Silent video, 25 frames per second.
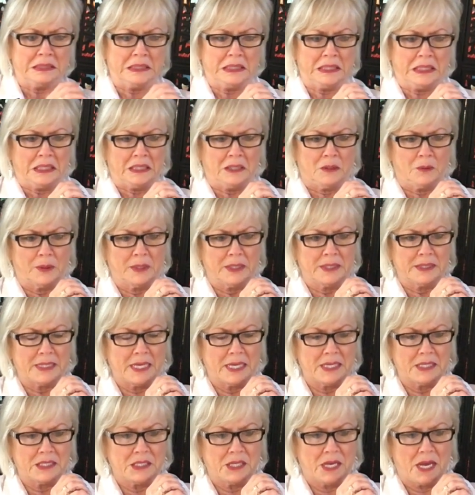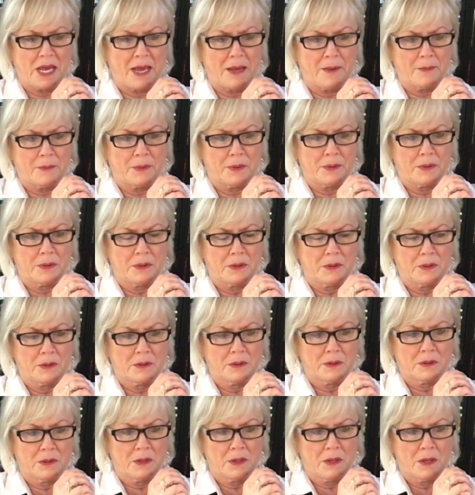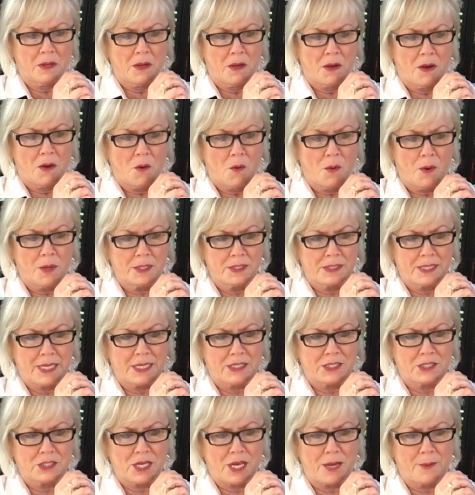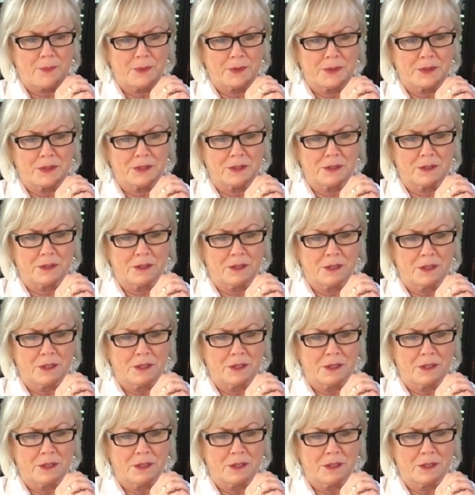what is that shape? What is that shape? It's a